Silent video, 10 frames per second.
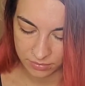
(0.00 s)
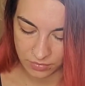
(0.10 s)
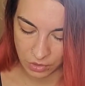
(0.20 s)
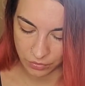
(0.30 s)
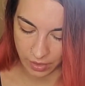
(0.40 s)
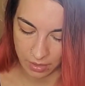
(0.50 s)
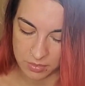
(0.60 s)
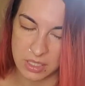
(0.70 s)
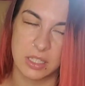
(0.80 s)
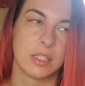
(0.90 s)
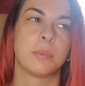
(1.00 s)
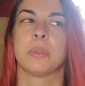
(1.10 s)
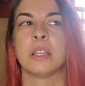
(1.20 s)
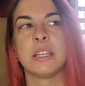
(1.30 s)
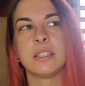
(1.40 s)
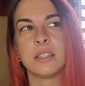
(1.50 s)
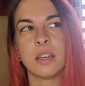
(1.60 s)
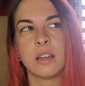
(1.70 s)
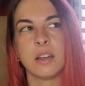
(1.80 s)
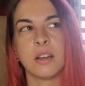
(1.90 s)
you've come to this place
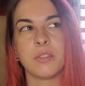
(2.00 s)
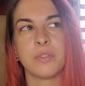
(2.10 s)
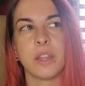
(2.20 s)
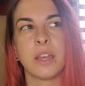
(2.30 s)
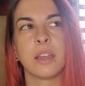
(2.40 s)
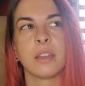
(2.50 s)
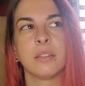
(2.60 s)
of like,